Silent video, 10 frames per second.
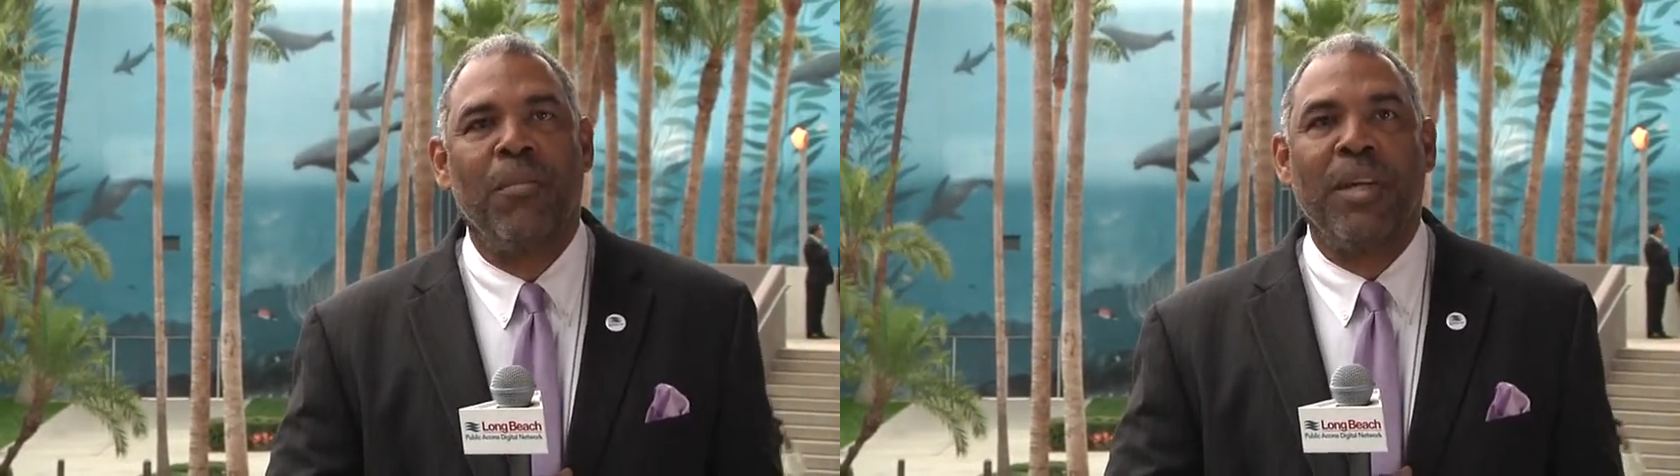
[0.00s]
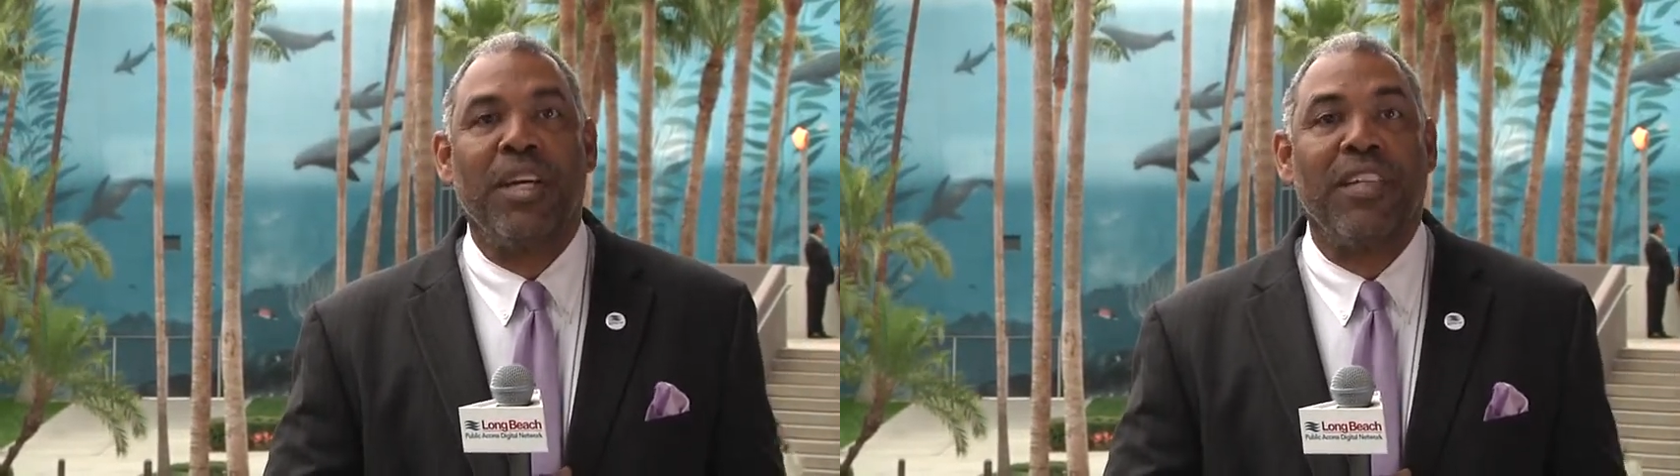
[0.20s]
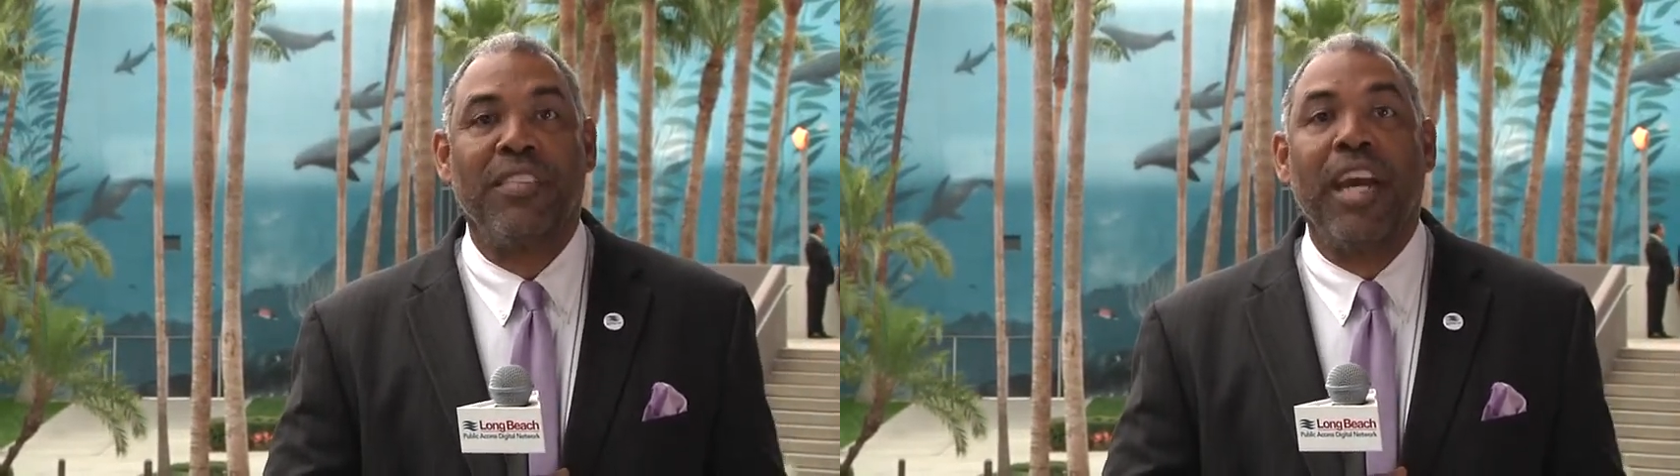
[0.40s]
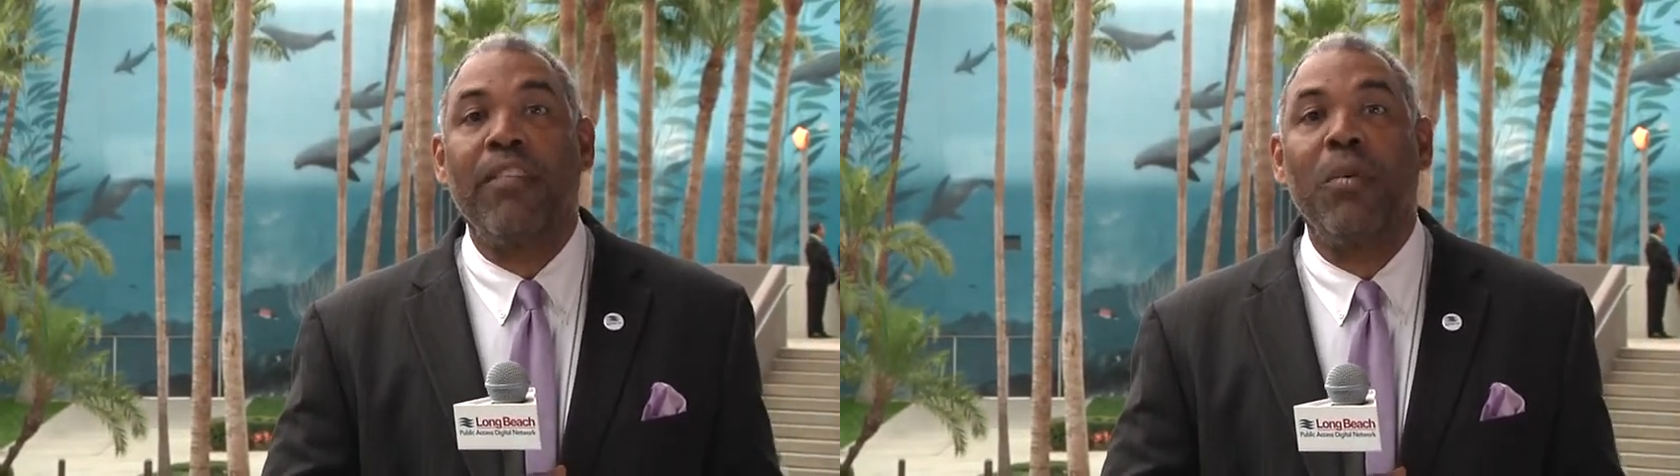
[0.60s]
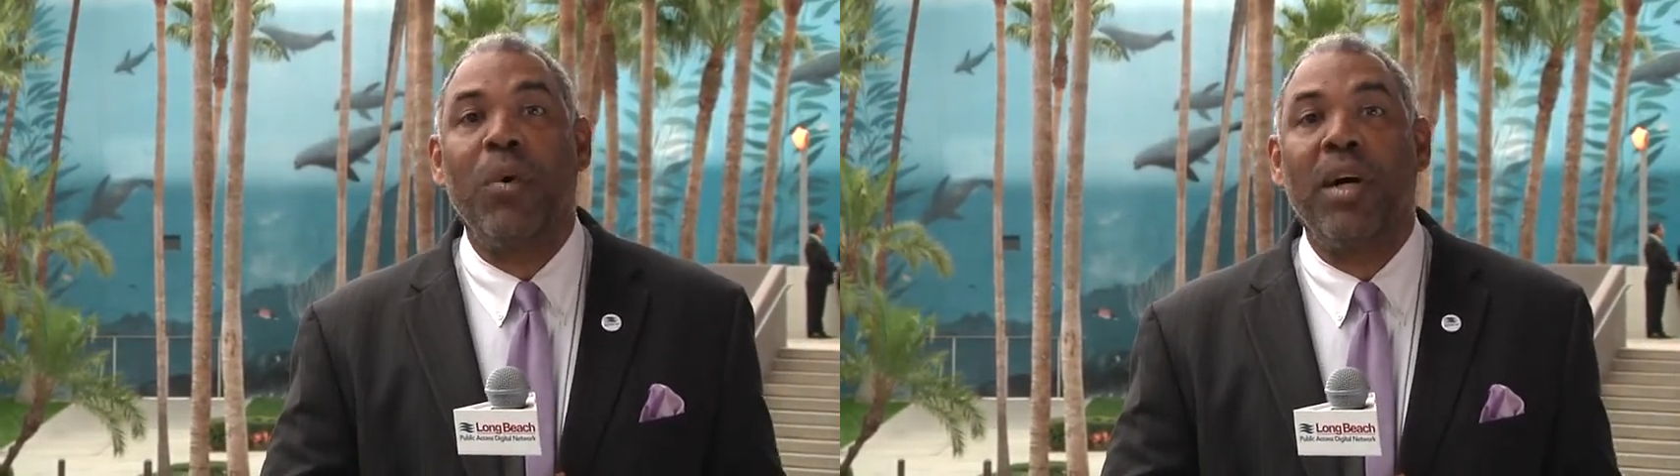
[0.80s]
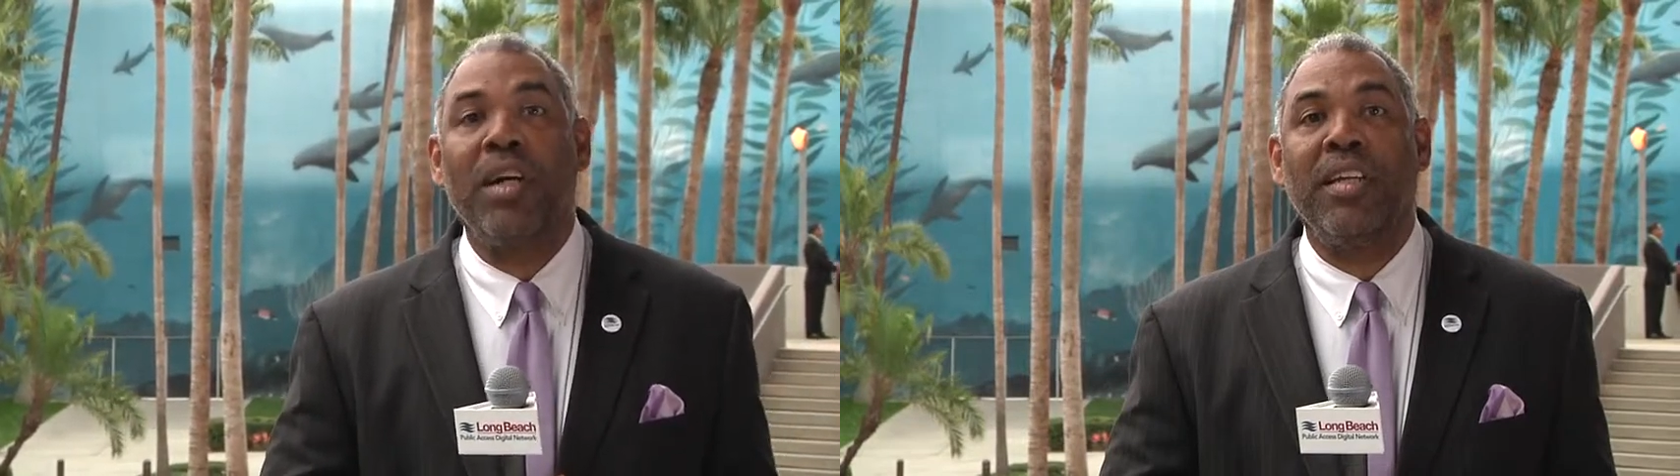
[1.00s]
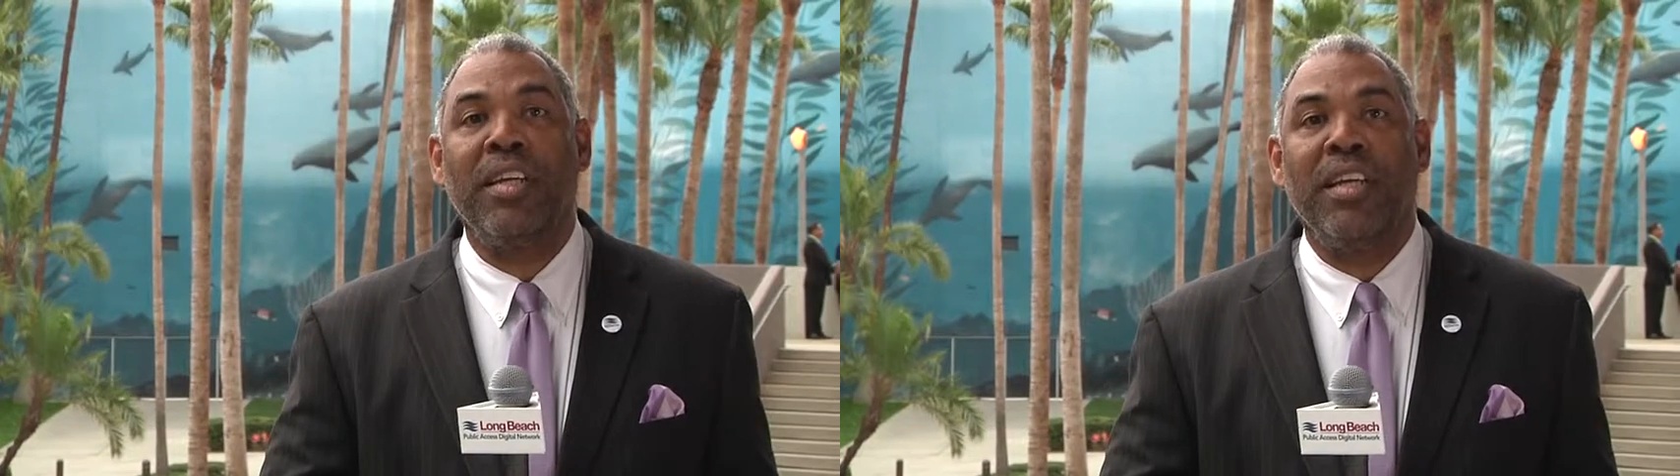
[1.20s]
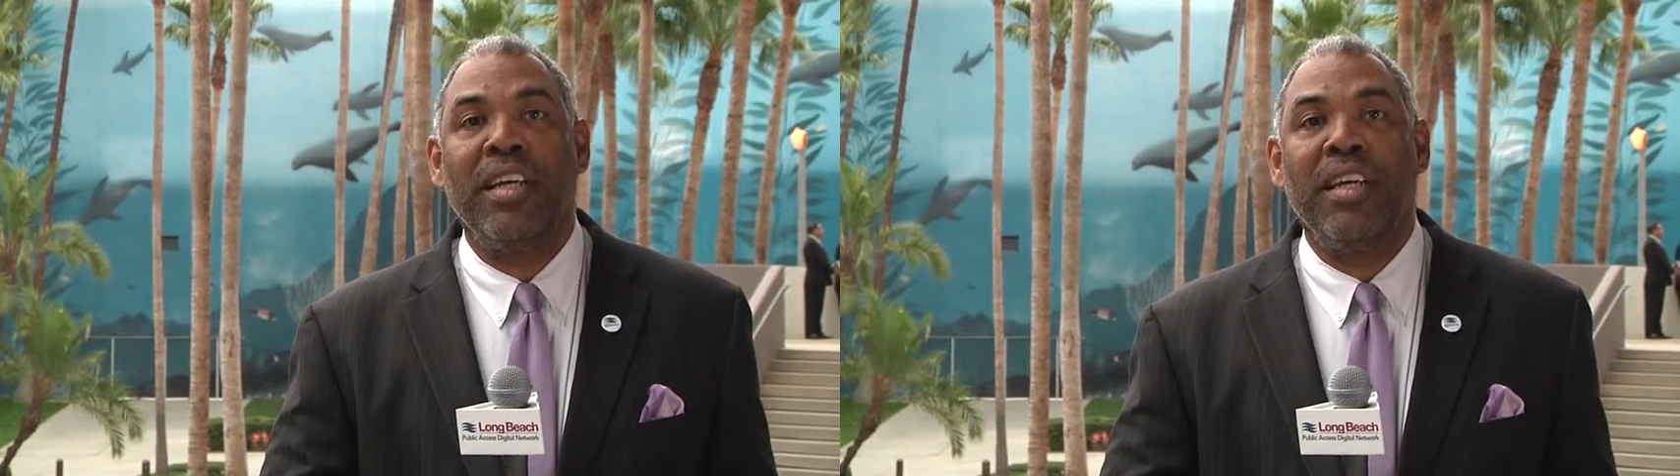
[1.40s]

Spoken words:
because everyone